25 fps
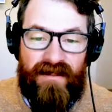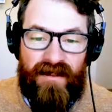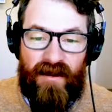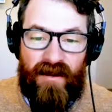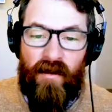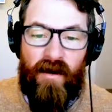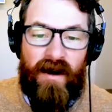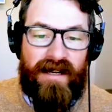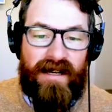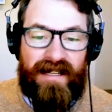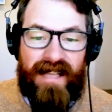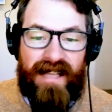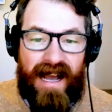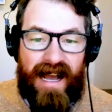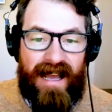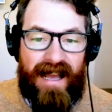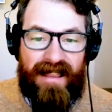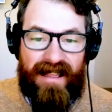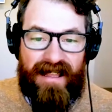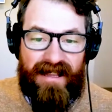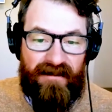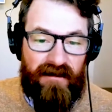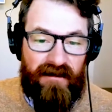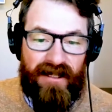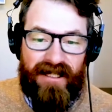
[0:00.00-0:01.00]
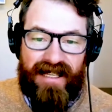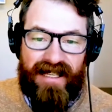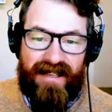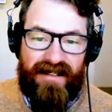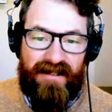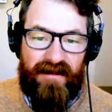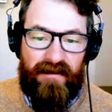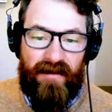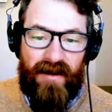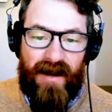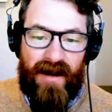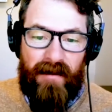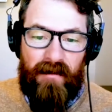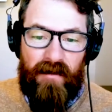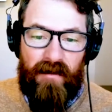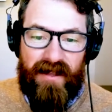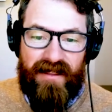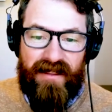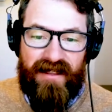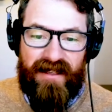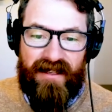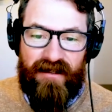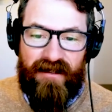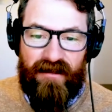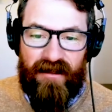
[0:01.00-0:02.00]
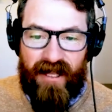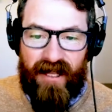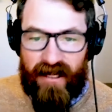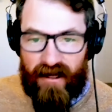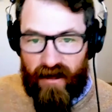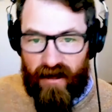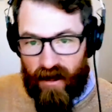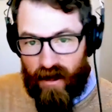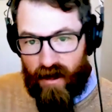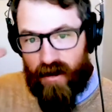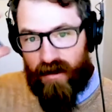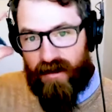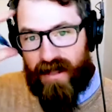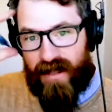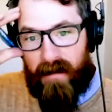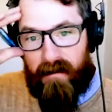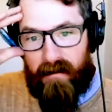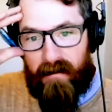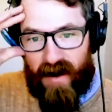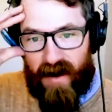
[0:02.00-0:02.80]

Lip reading: the one guy that really has a problem with it, and you're like, oh, that